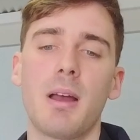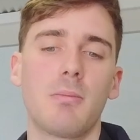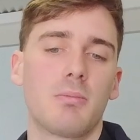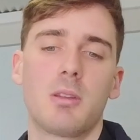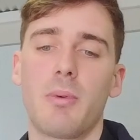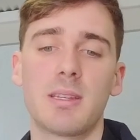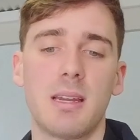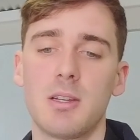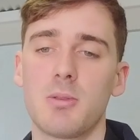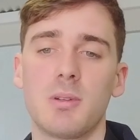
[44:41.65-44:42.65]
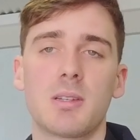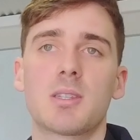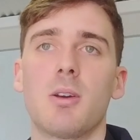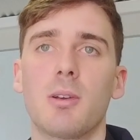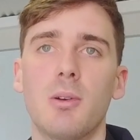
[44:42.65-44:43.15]
But the residential, we're
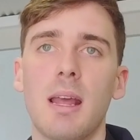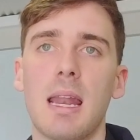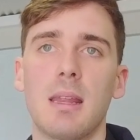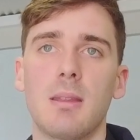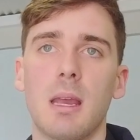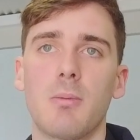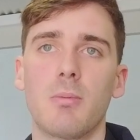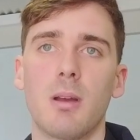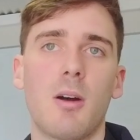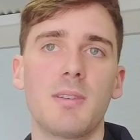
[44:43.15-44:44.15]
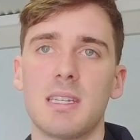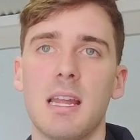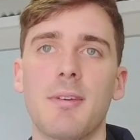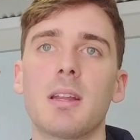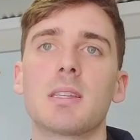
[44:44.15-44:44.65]
just so good at it that we're obviously
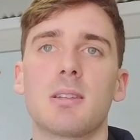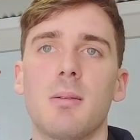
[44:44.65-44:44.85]
never going to